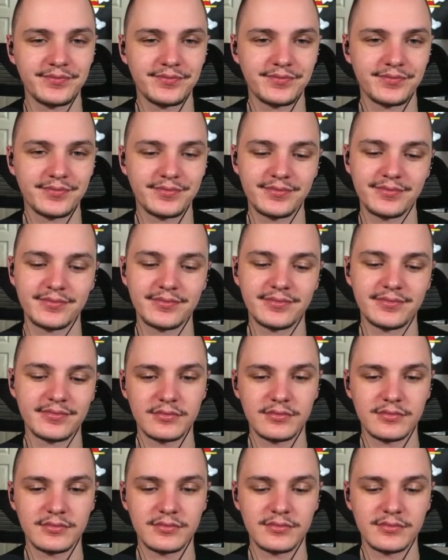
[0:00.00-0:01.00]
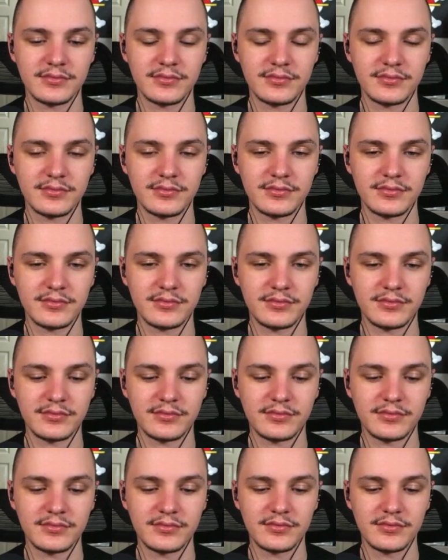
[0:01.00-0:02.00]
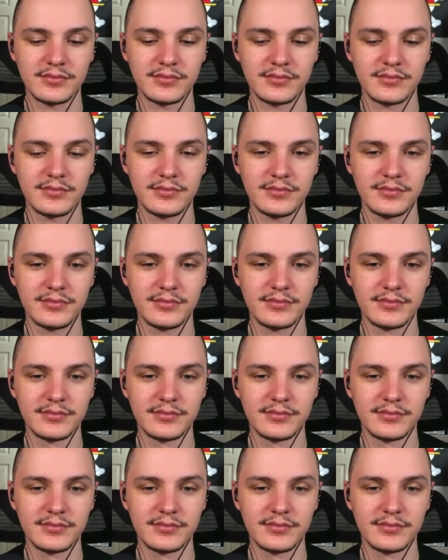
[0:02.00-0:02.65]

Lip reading: [no speech]